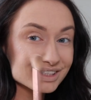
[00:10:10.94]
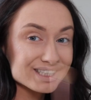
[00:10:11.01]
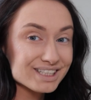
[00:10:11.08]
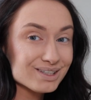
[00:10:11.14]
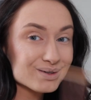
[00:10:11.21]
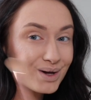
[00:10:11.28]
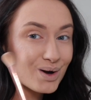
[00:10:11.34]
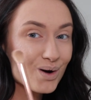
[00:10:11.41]
see,
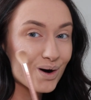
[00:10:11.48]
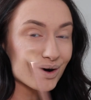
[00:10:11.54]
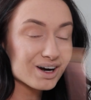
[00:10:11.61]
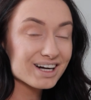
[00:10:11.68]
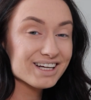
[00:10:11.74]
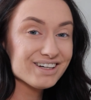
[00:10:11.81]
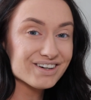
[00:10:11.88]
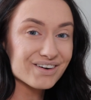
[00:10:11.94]
you can
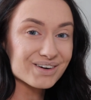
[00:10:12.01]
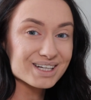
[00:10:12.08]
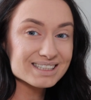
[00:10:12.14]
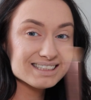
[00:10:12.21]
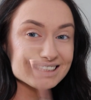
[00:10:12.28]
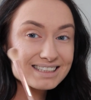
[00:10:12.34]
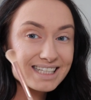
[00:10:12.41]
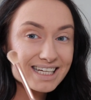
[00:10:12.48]
already
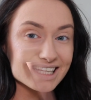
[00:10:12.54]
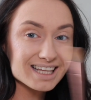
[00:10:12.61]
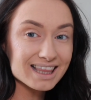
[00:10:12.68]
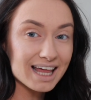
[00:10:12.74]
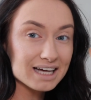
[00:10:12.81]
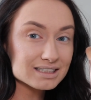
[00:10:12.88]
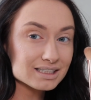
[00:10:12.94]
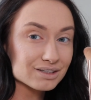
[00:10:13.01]
notice that